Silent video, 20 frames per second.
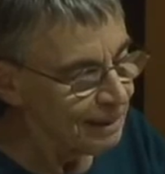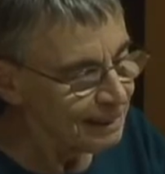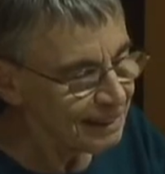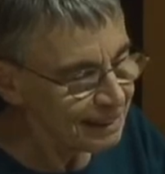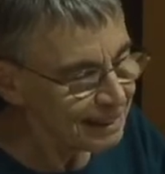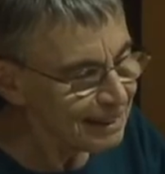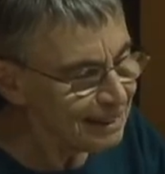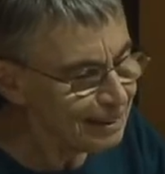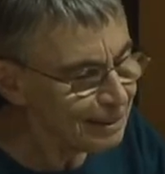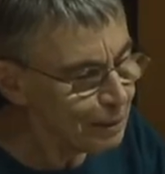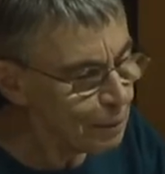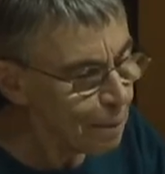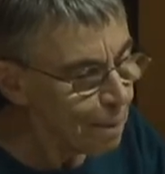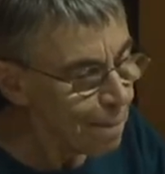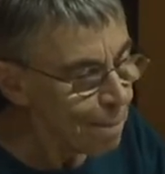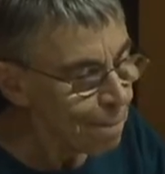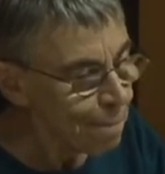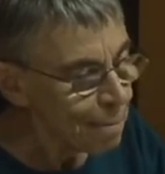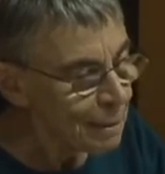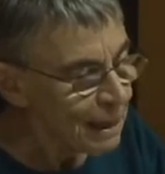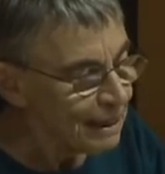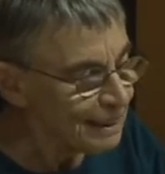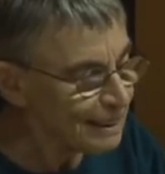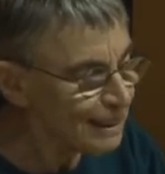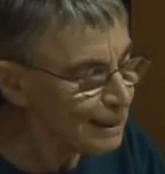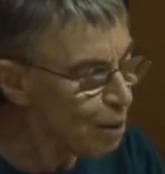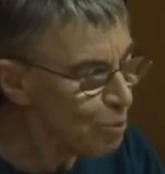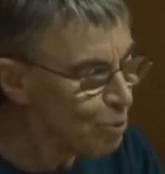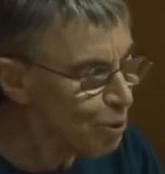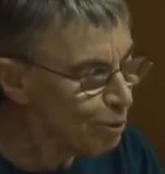Still,
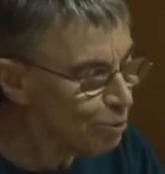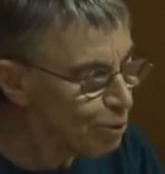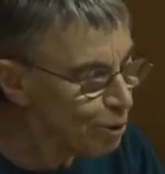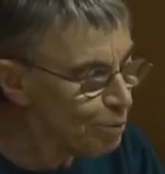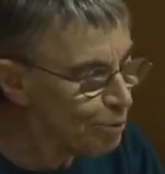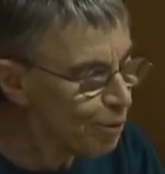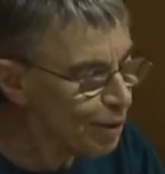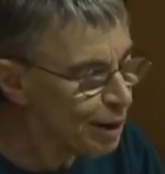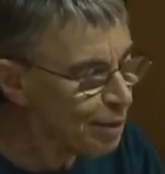someone would